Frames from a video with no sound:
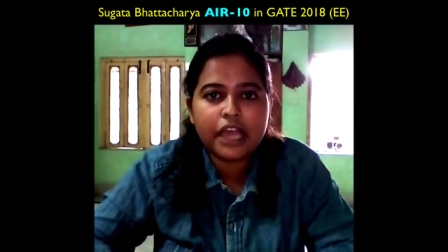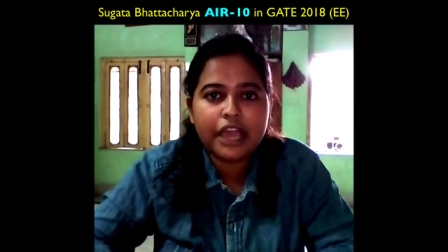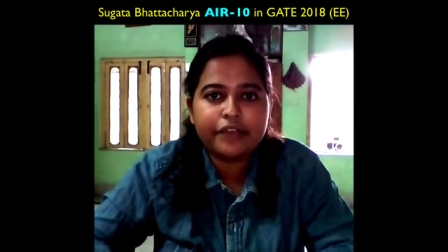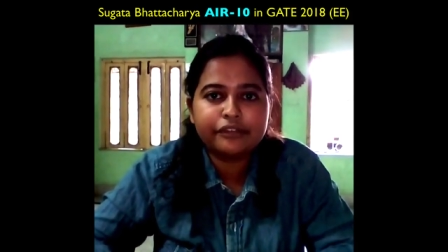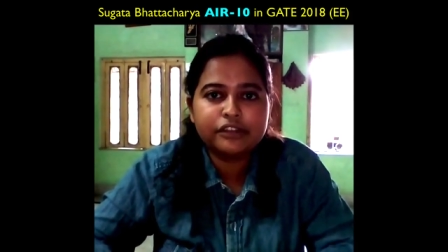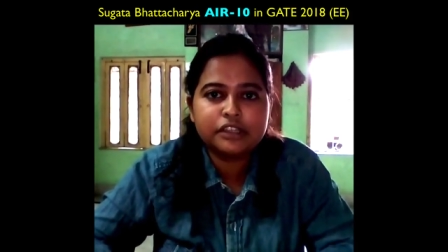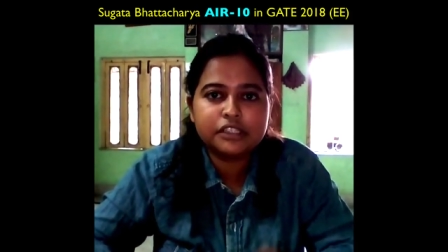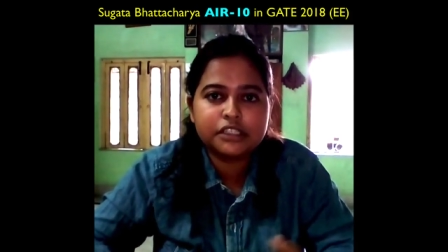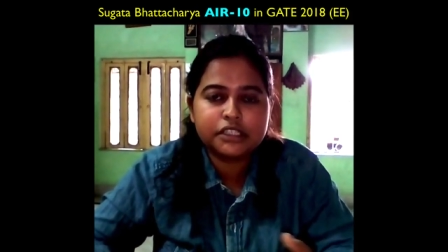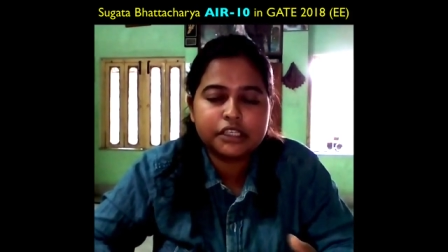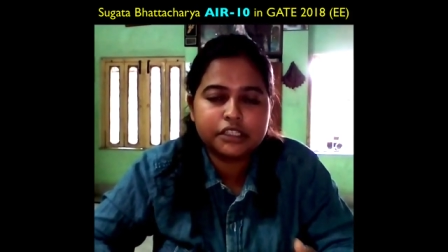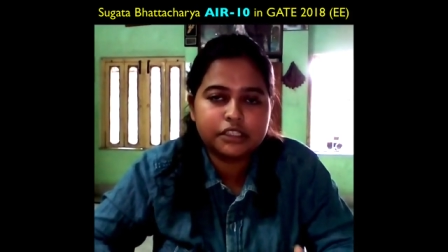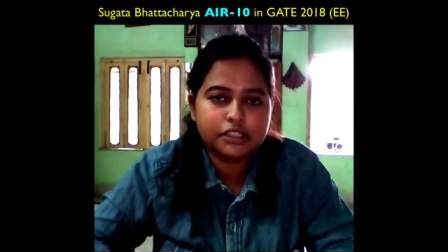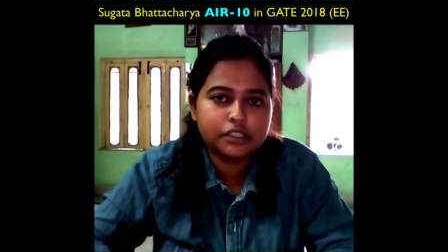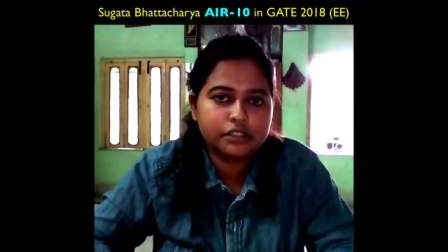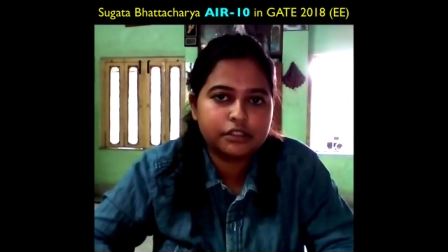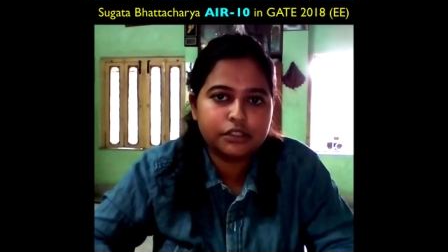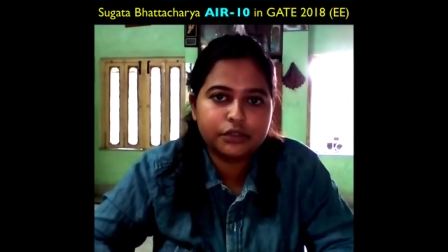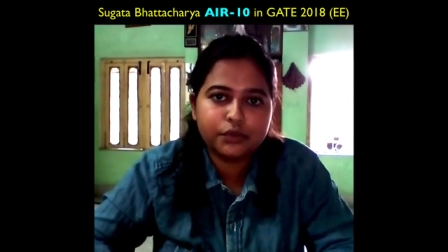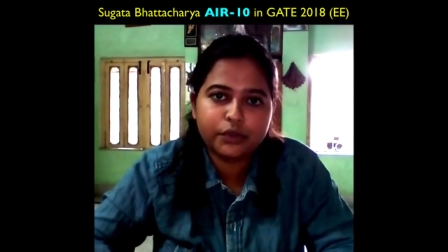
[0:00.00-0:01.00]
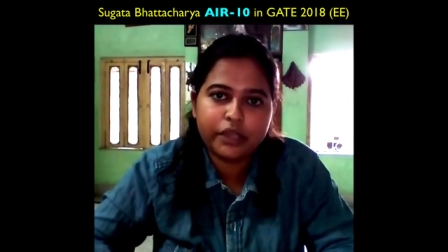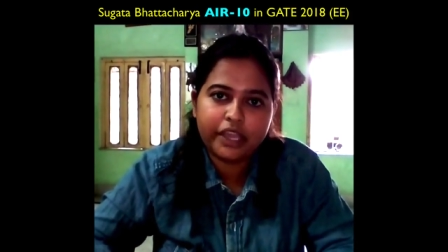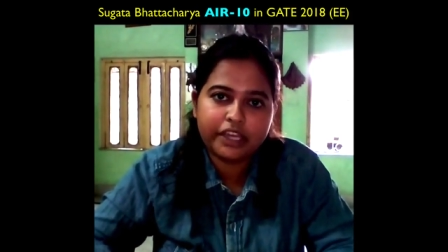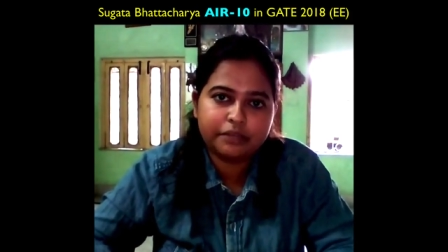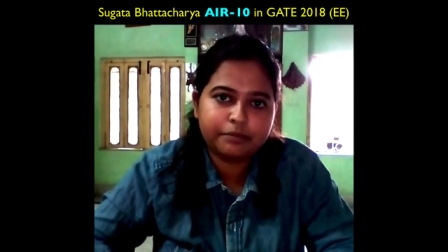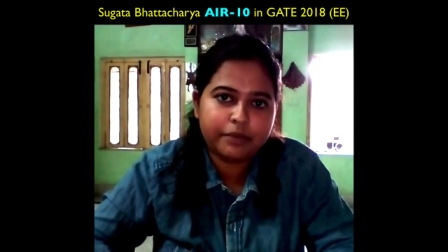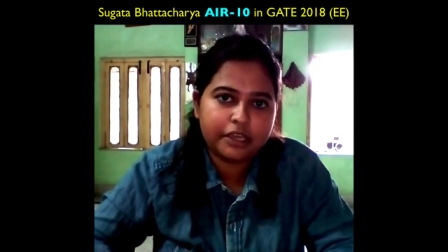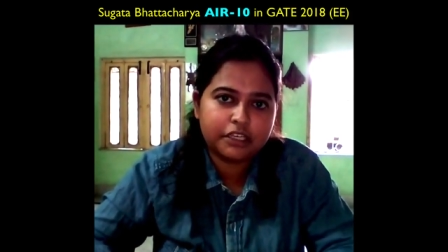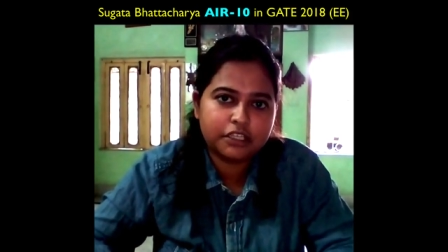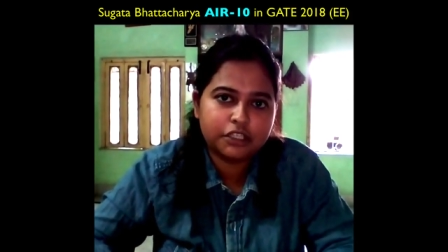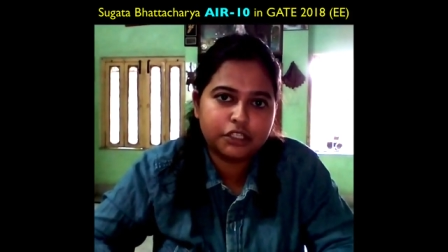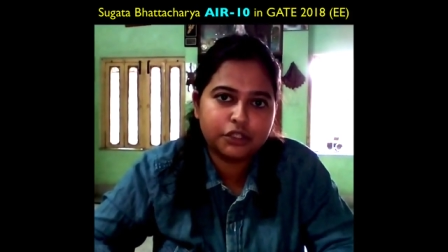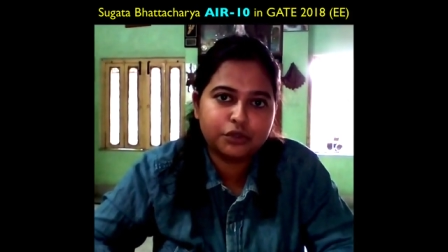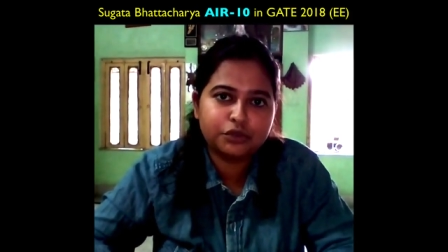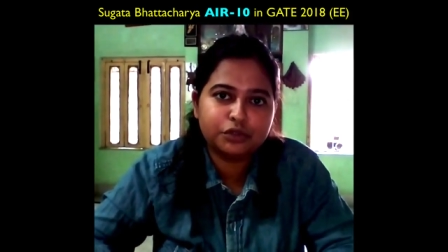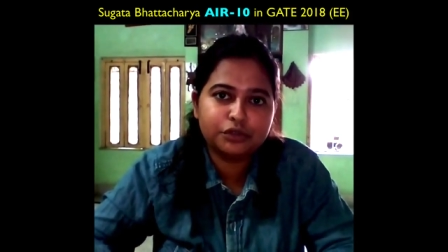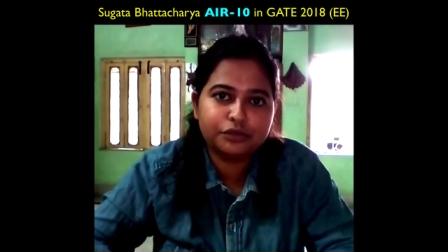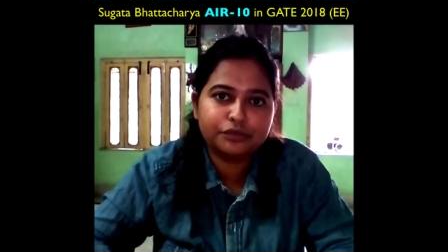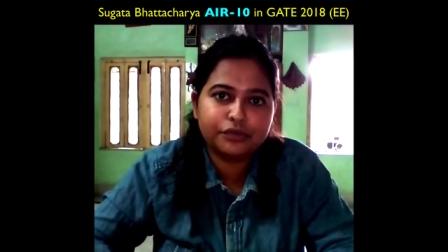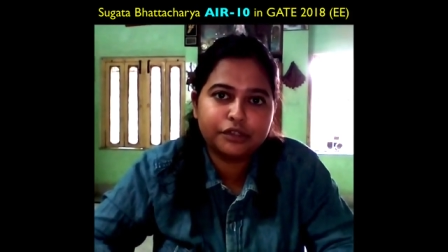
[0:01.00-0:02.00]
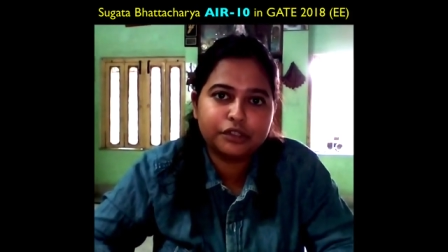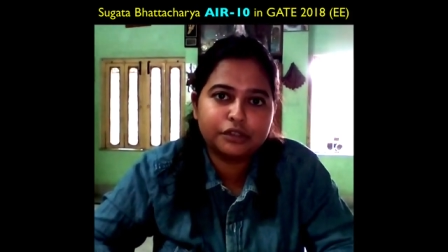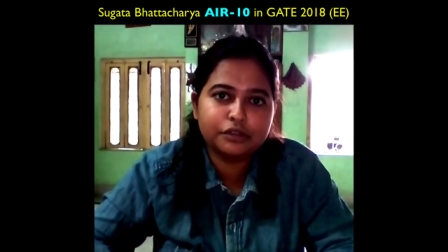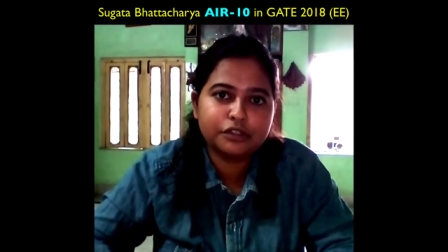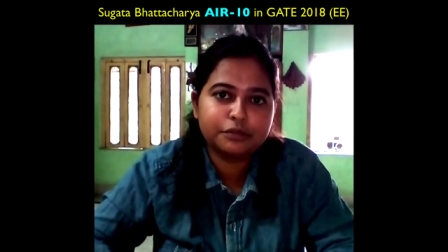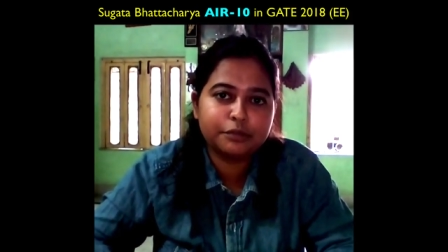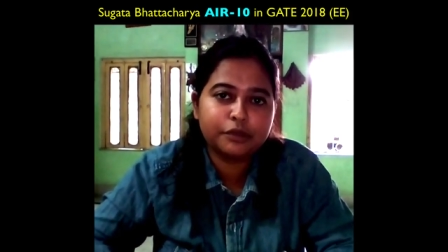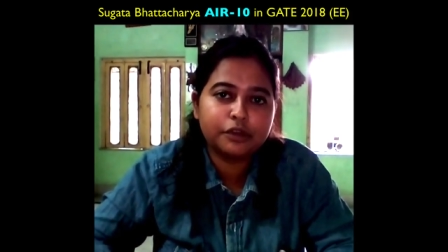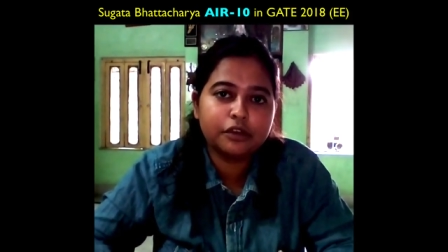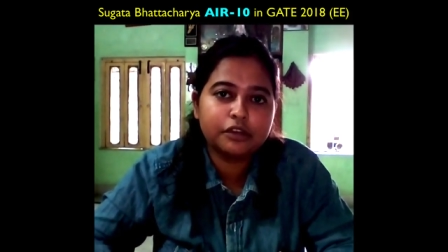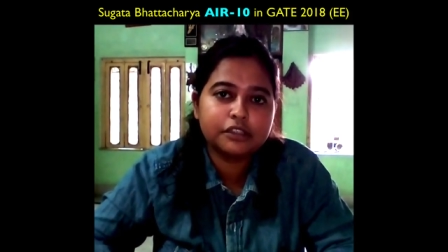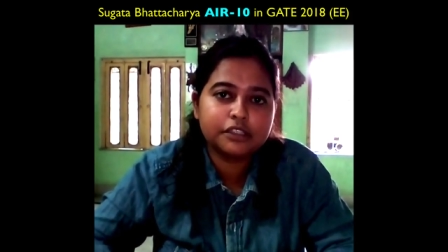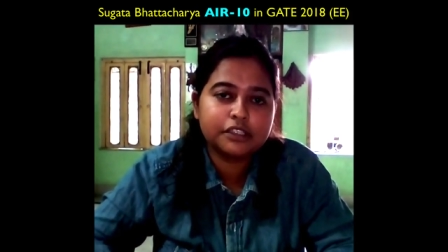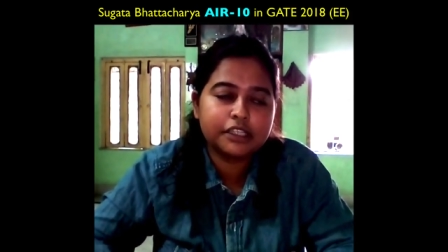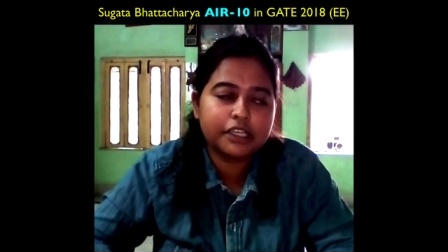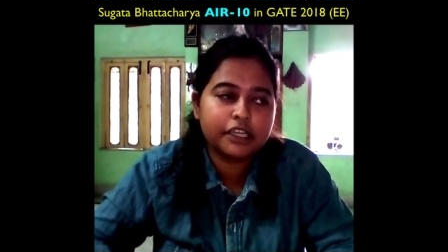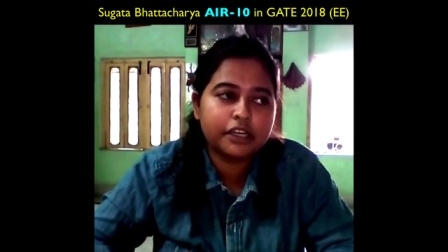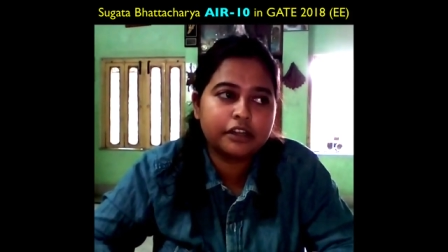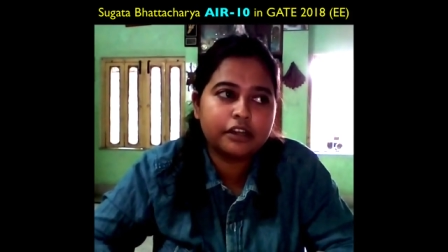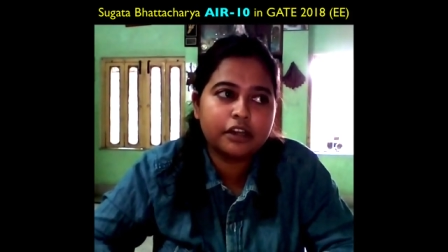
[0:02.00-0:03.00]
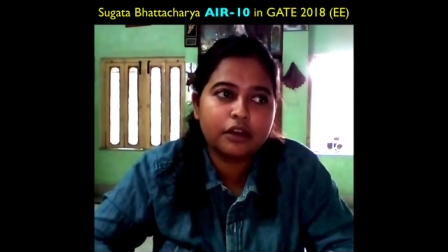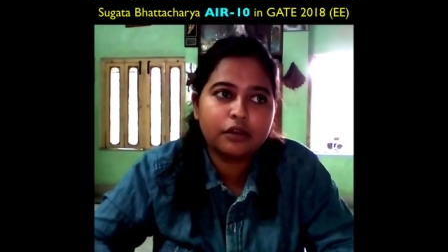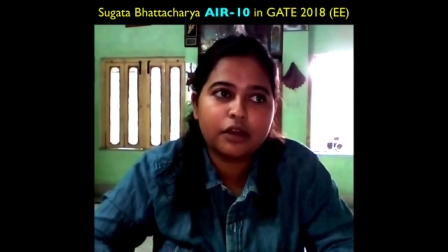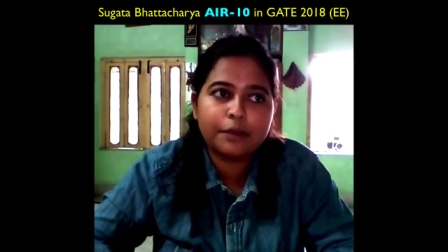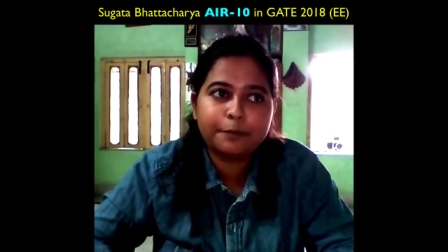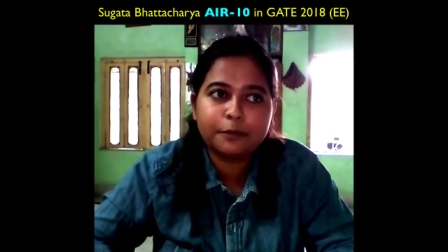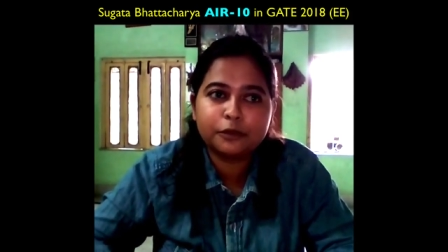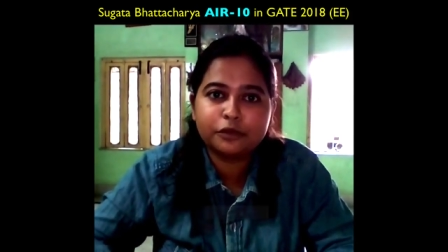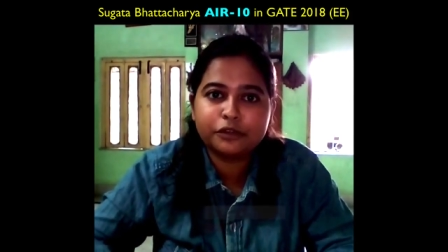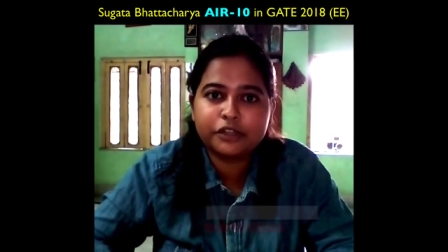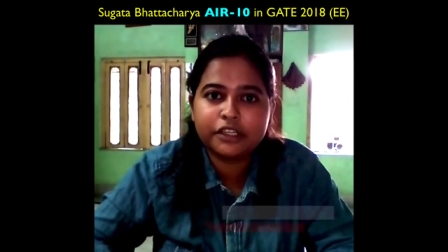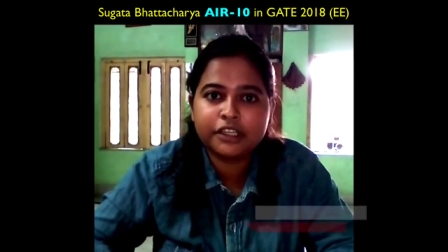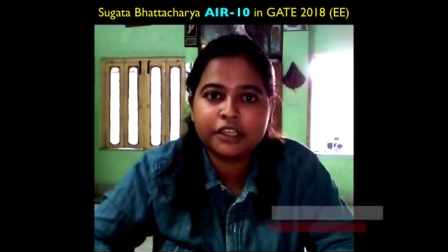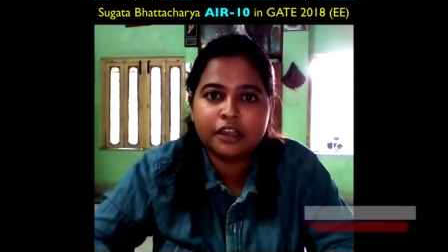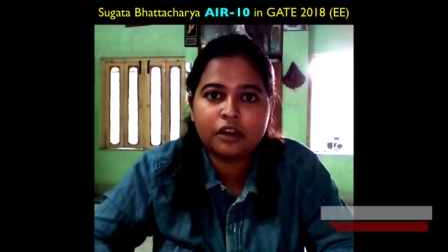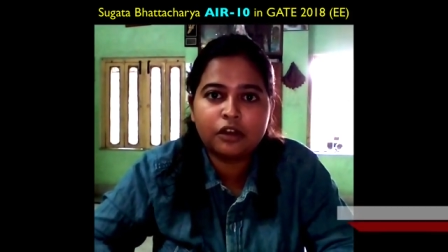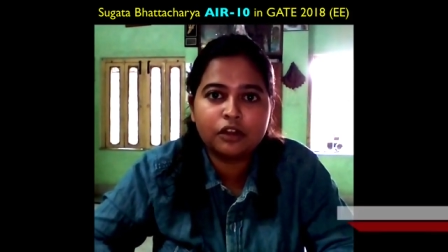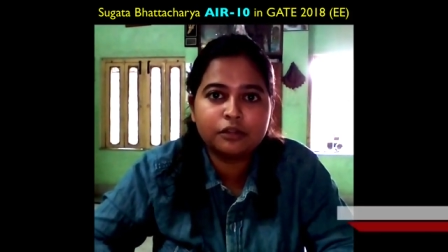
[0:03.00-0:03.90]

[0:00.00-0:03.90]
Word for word: I will suggest you Gatematic YouTube videos because they are now uploading